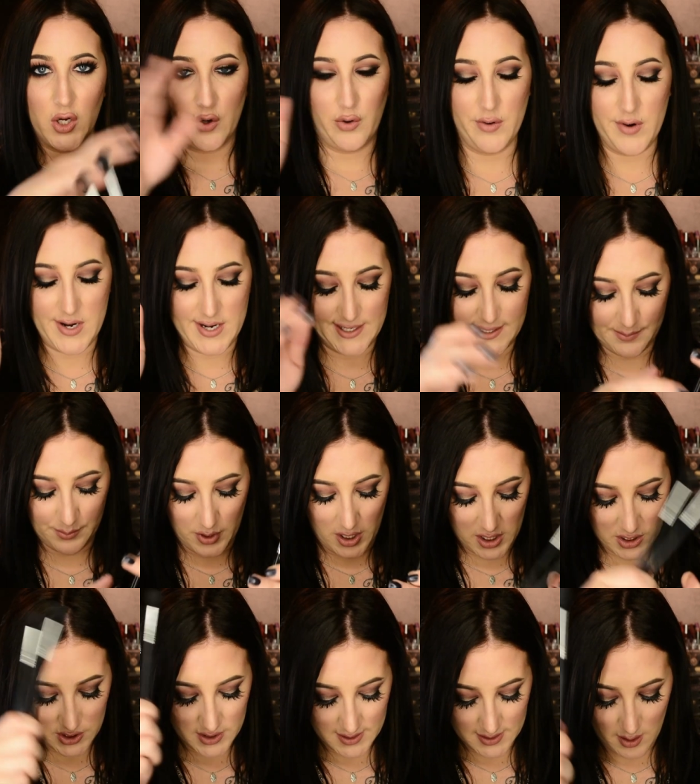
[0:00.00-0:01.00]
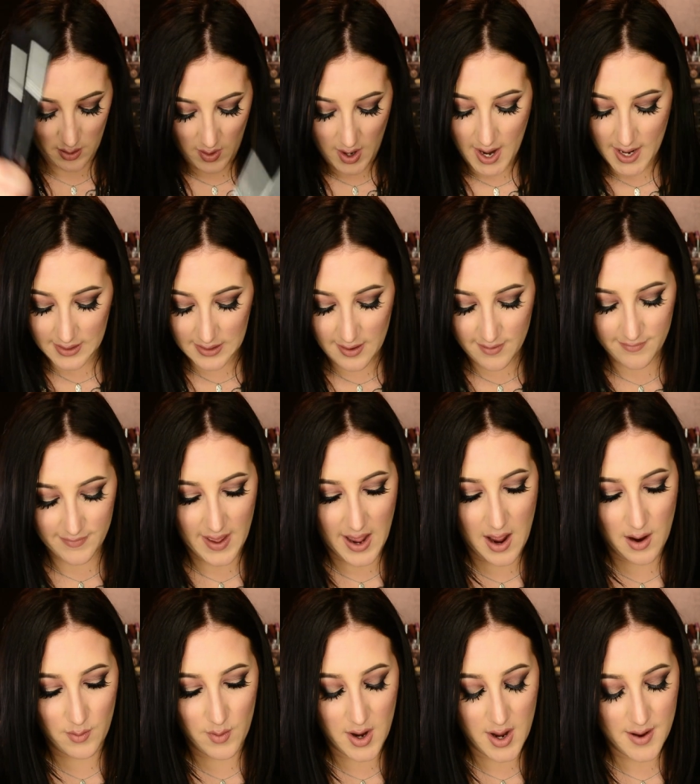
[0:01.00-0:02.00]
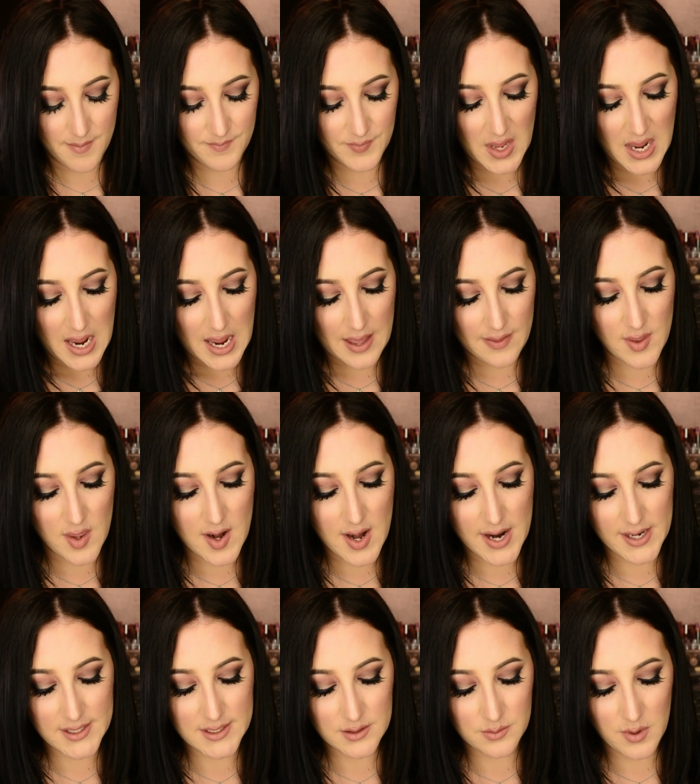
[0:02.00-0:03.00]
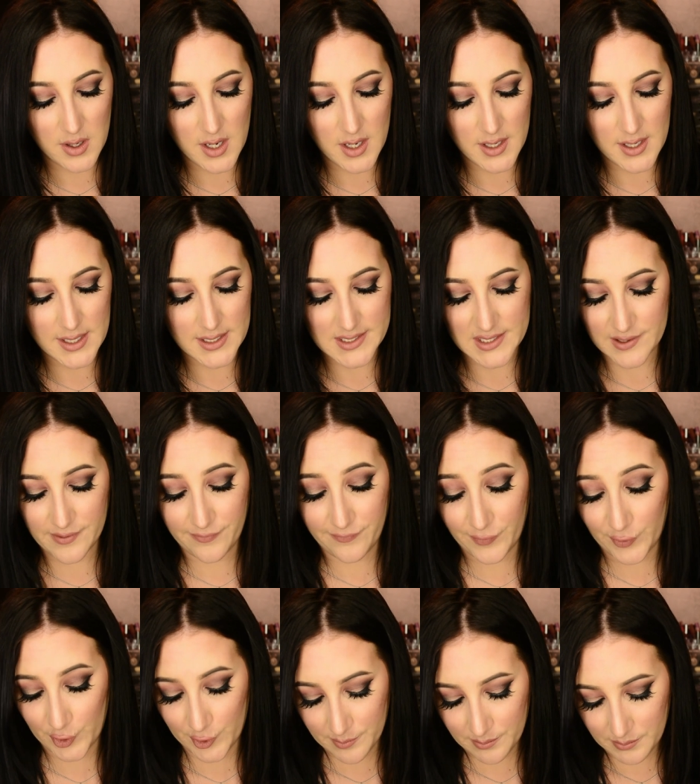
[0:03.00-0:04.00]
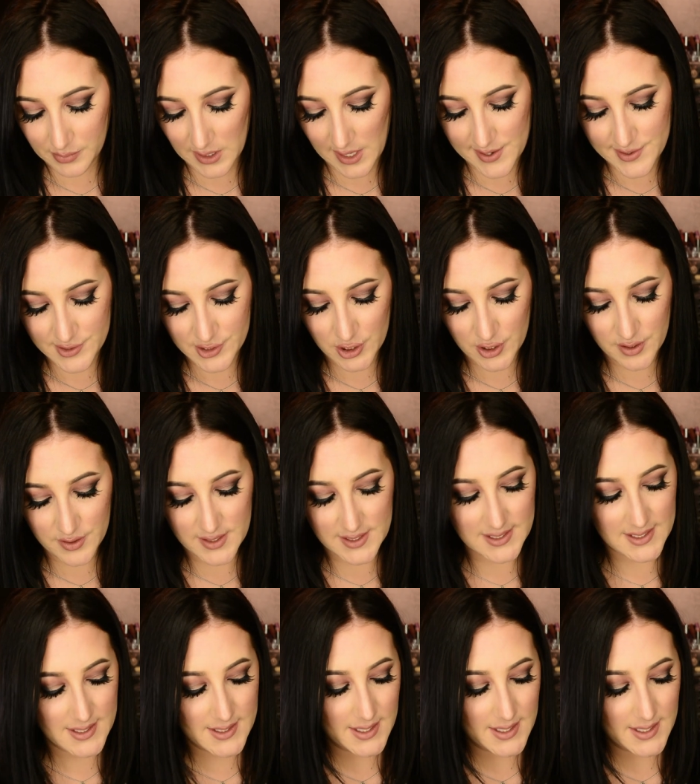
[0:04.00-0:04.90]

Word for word: crease brush. So I love that one. And the next one is a firm blender. This